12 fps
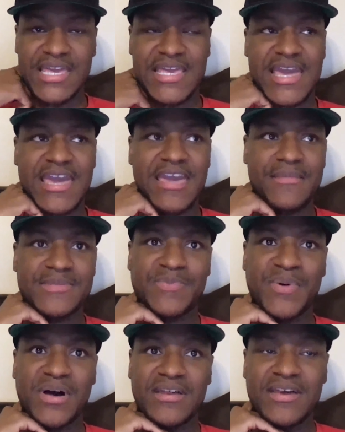in games,
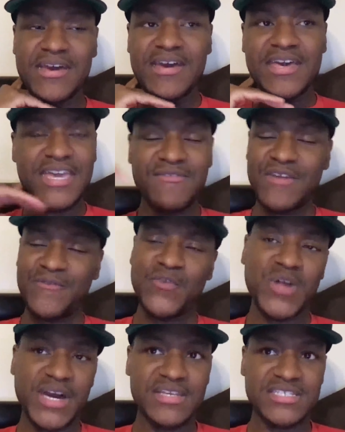but even if you
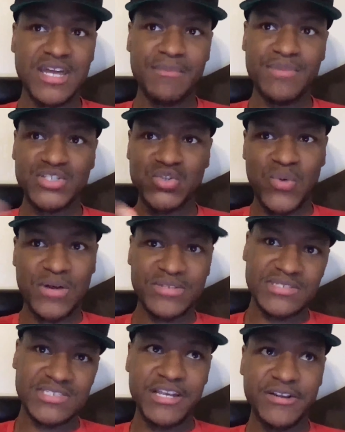look at his numbers throughout
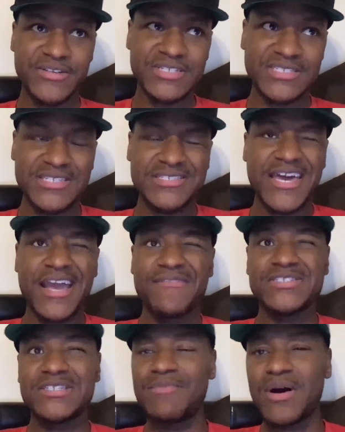the series, he's
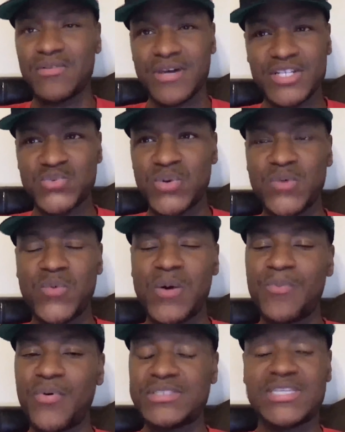averaging about like
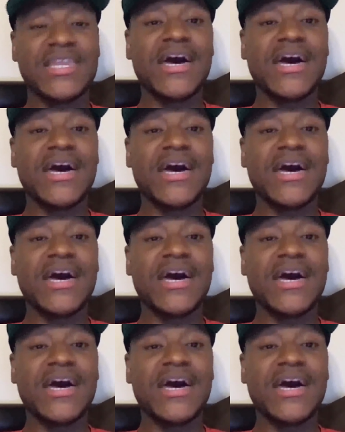21 points and